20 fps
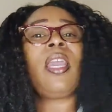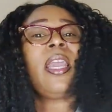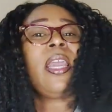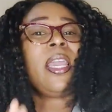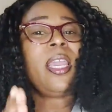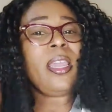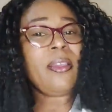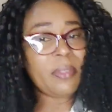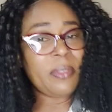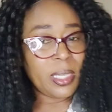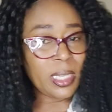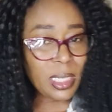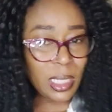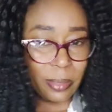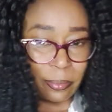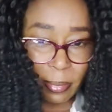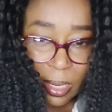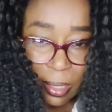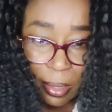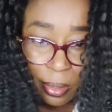If this
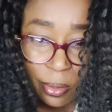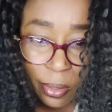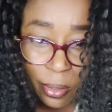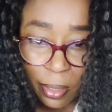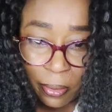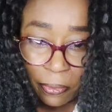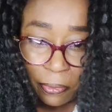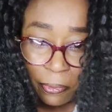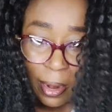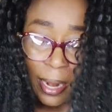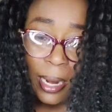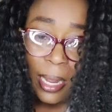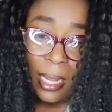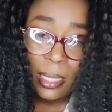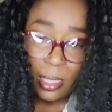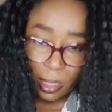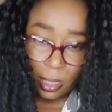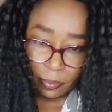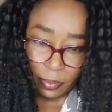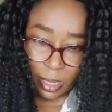method, you find out
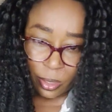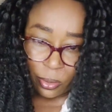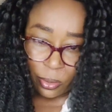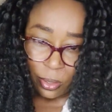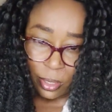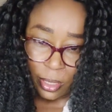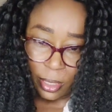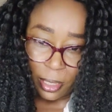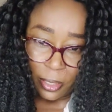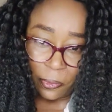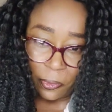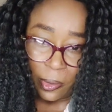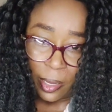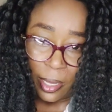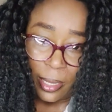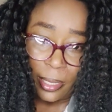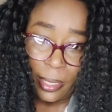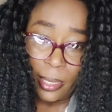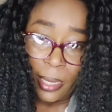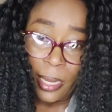this method is
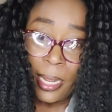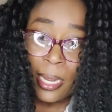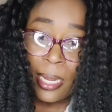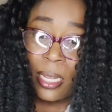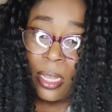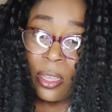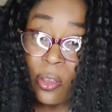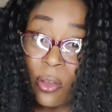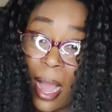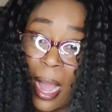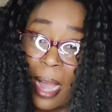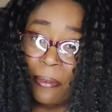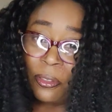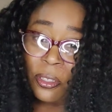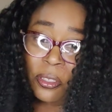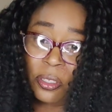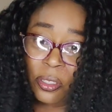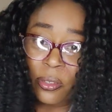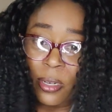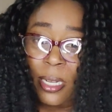failing, you have to
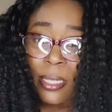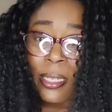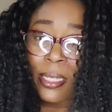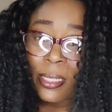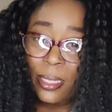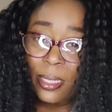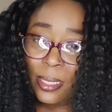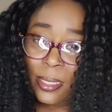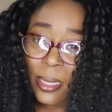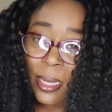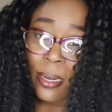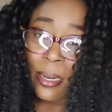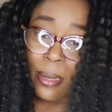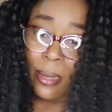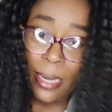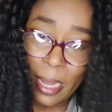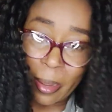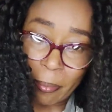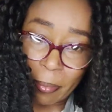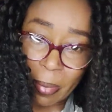strategize
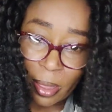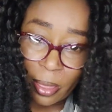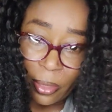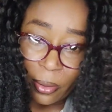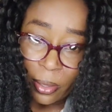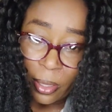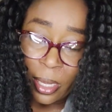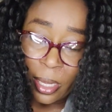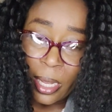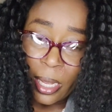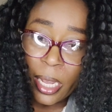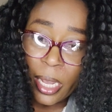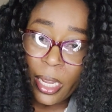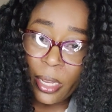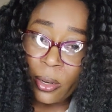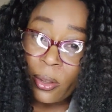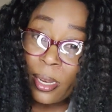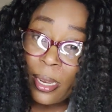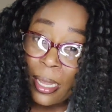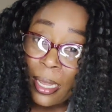another method
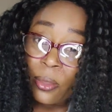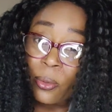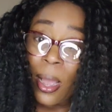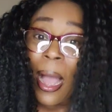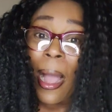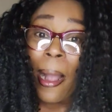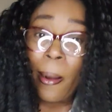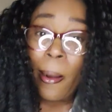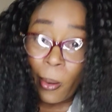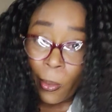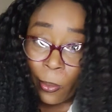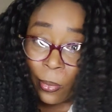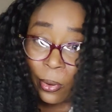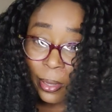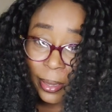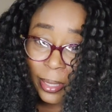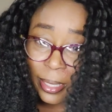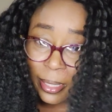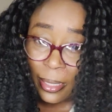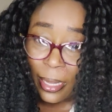in order to
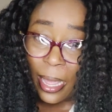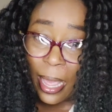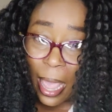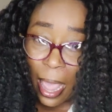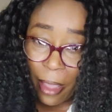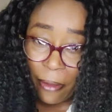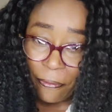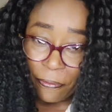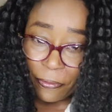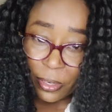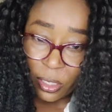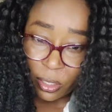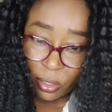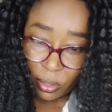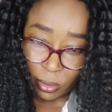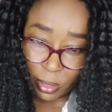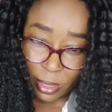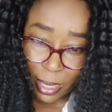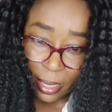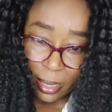accommodate every
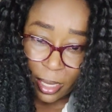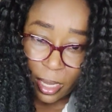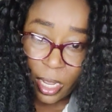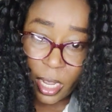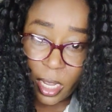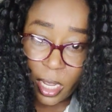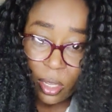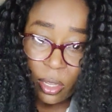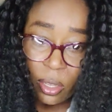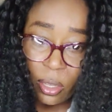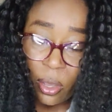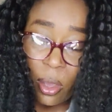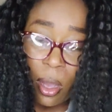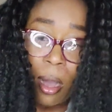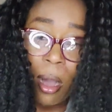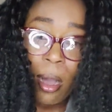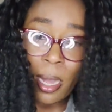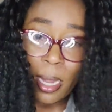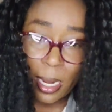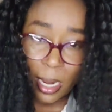student in
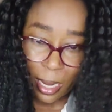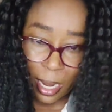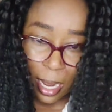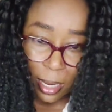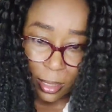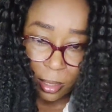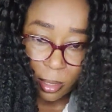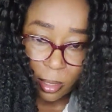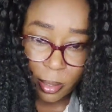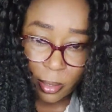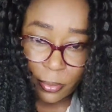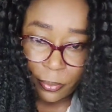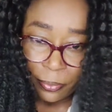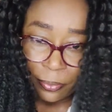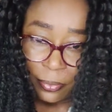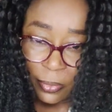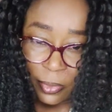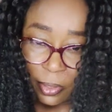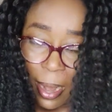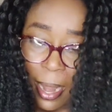your class,
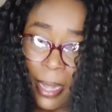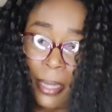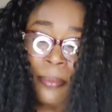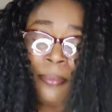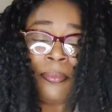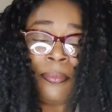right?